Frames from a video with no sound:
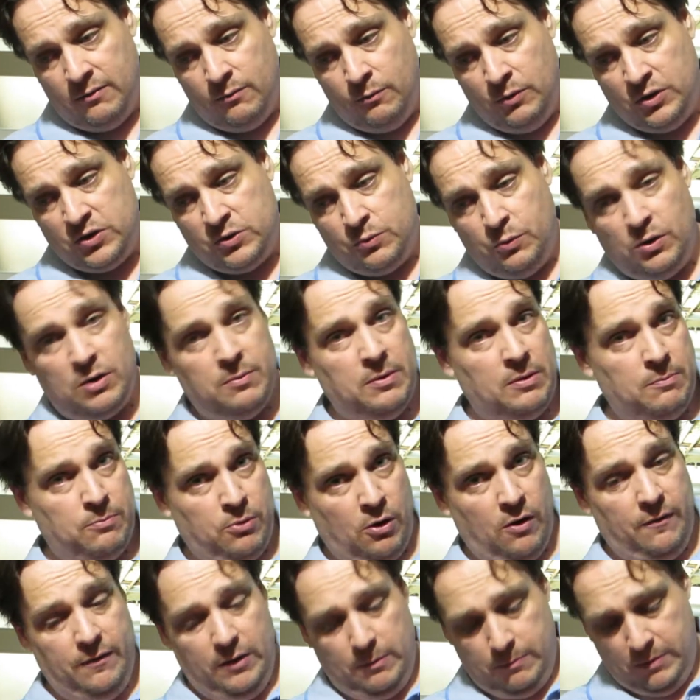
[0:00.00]
which would have been
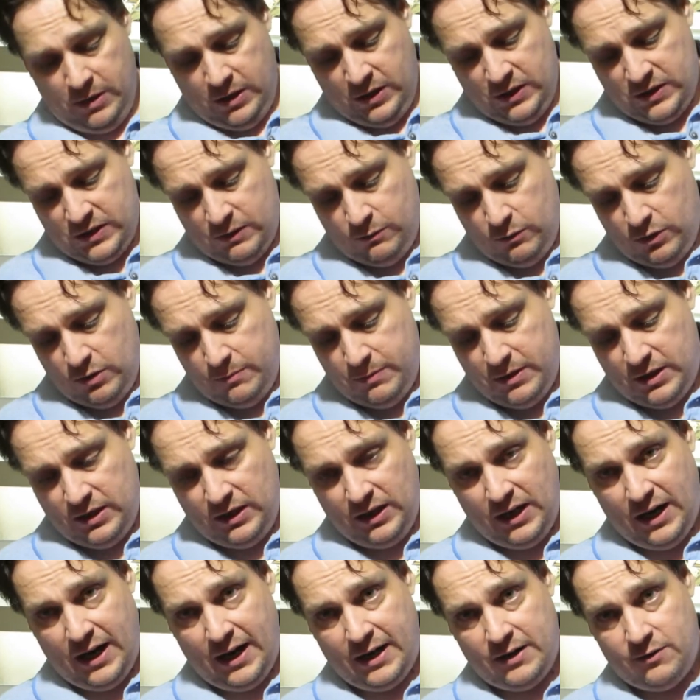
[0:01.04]
perfect because it would have been
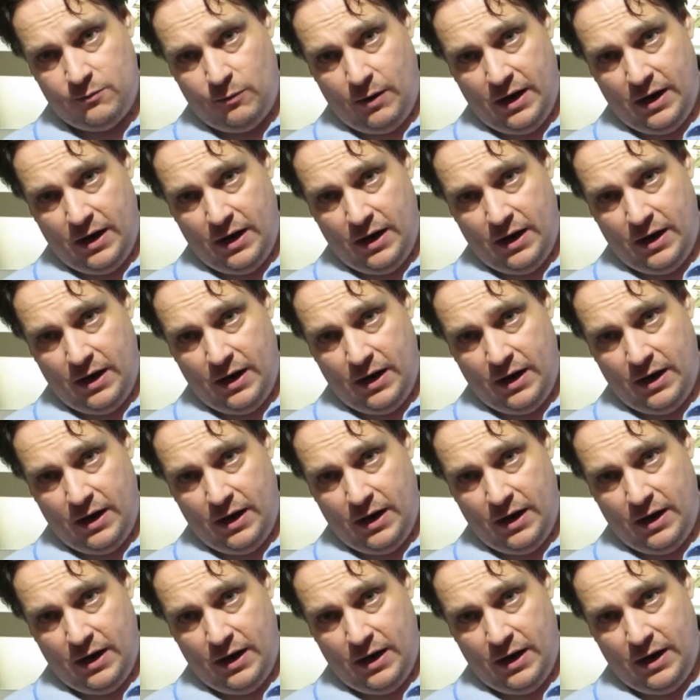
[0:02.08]
aligned